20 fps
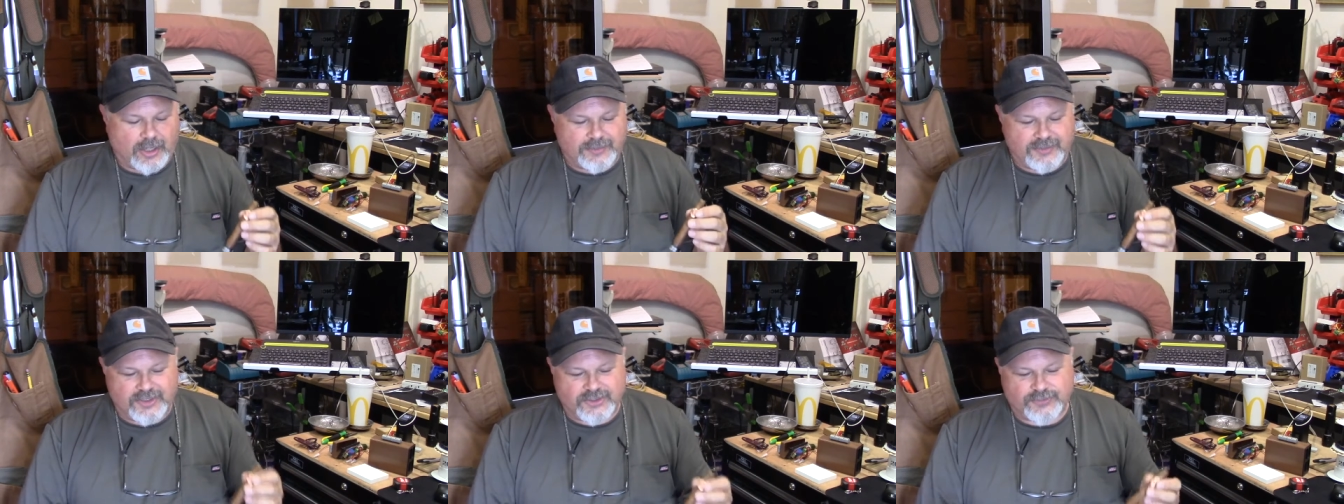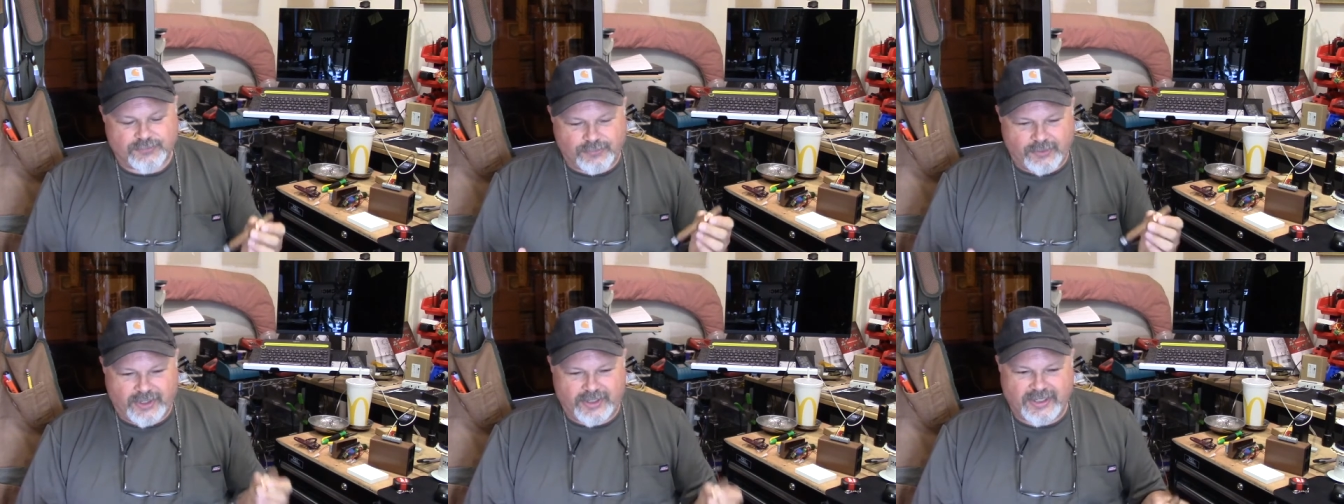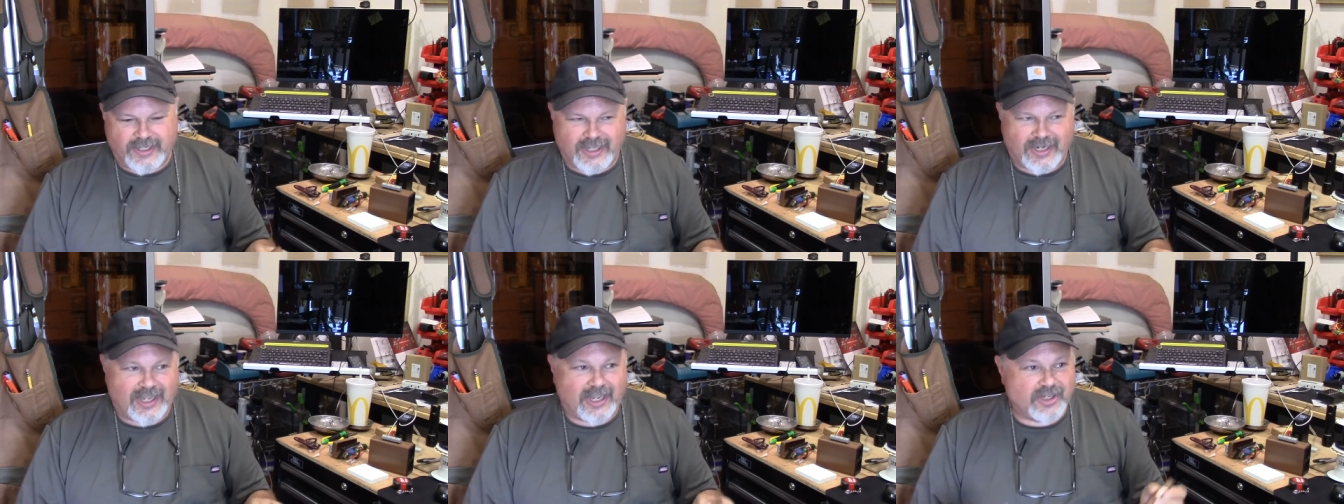This friend
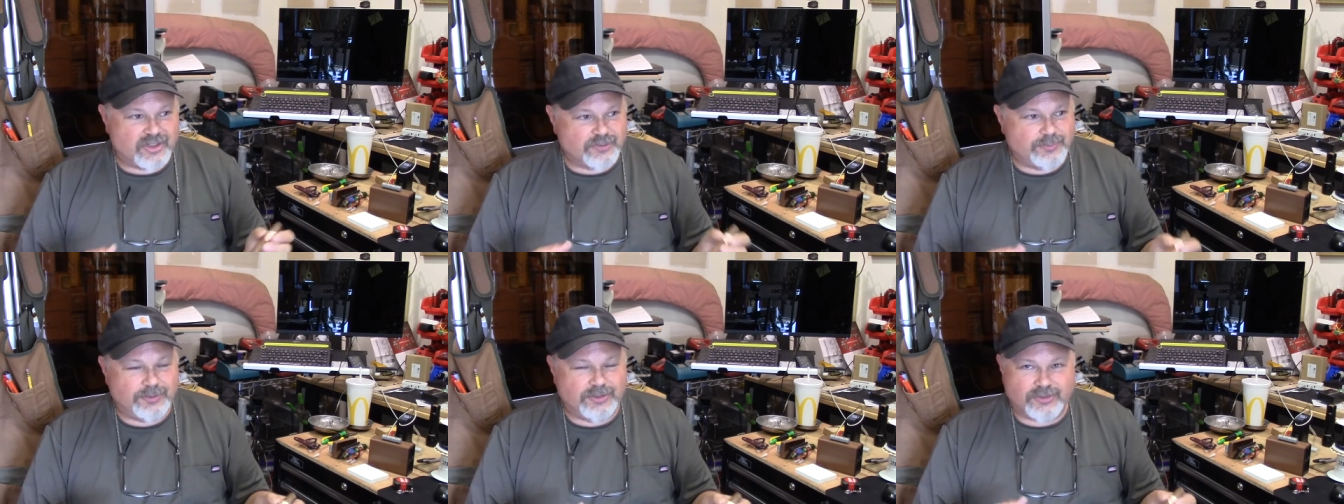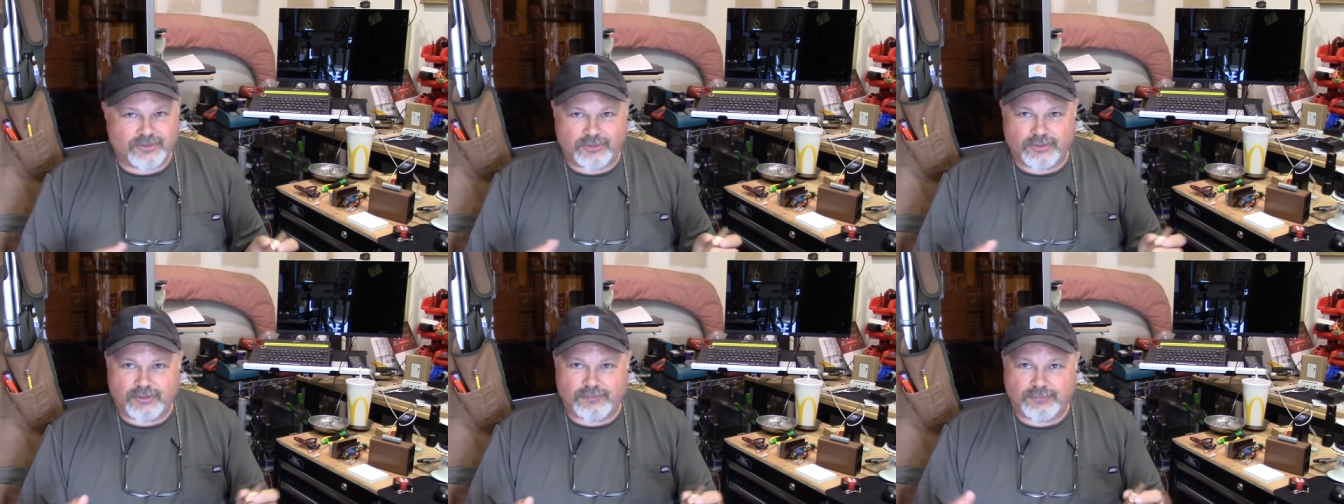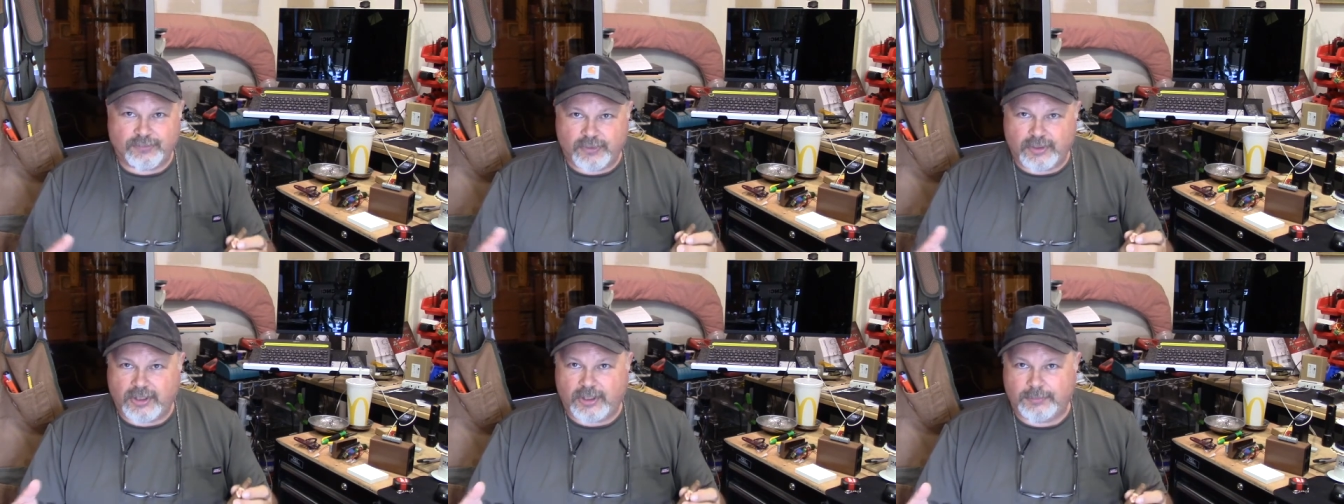had asked me to look
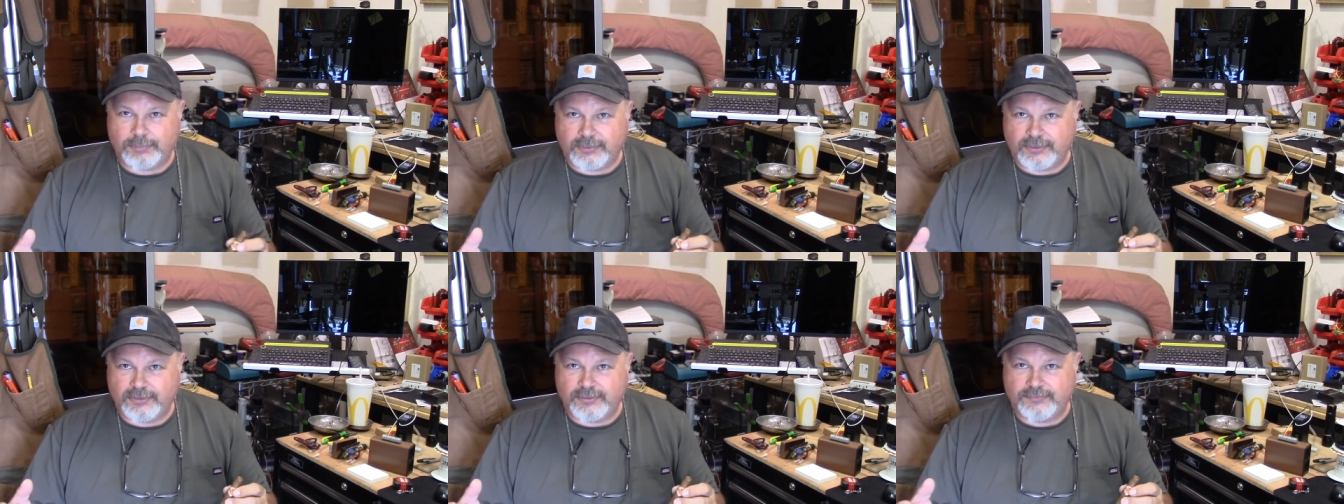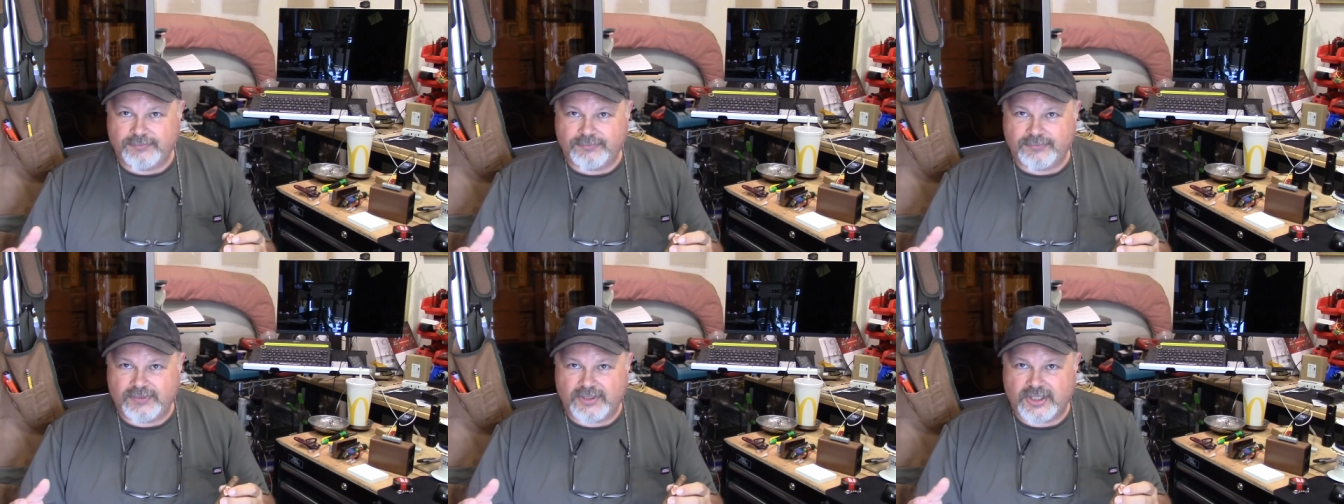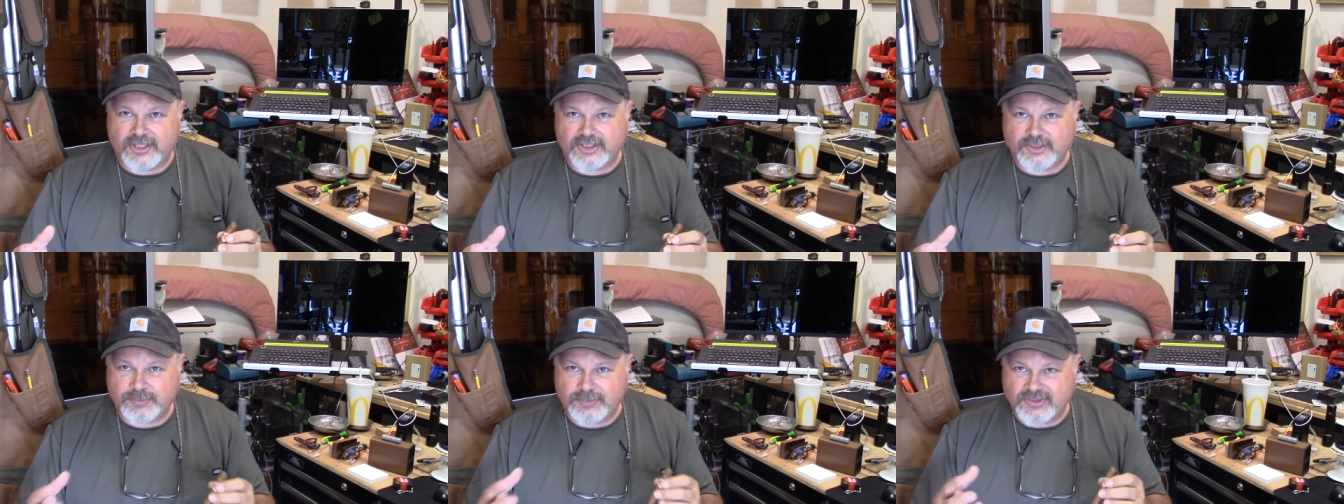for a couple
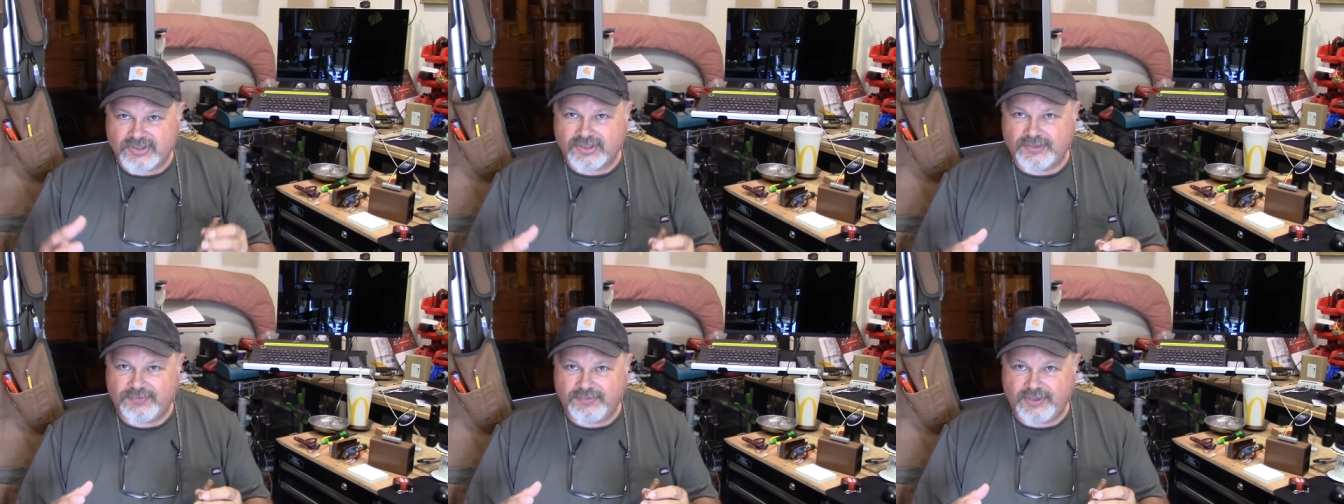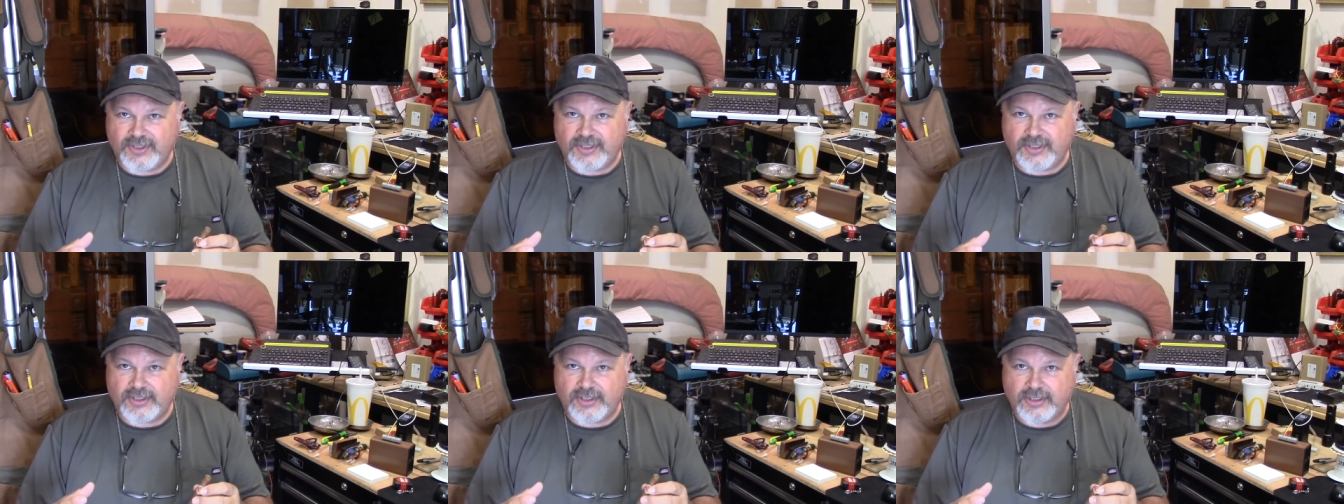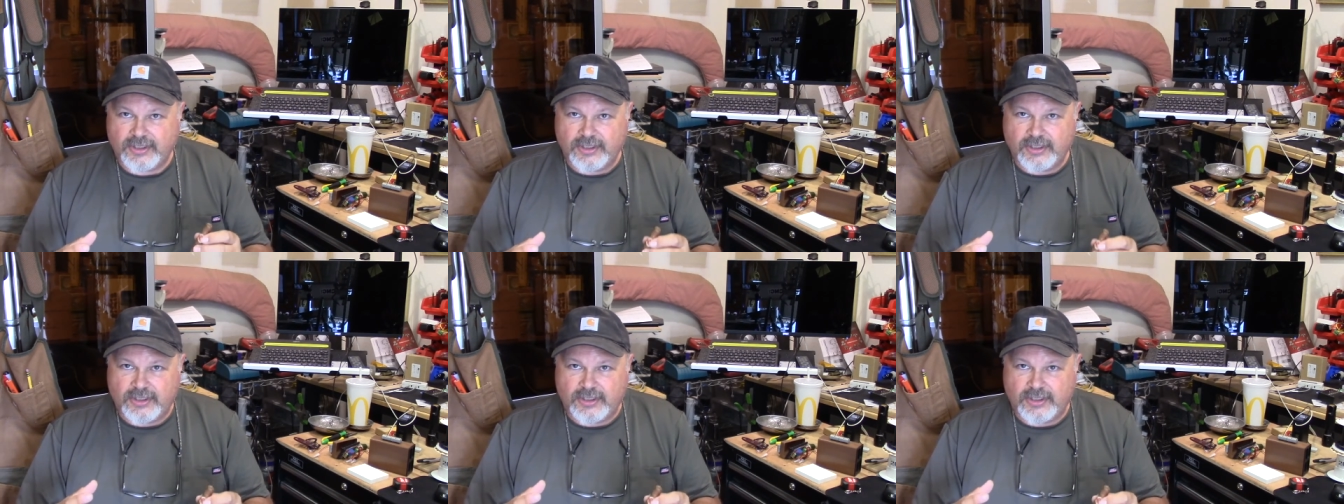of specific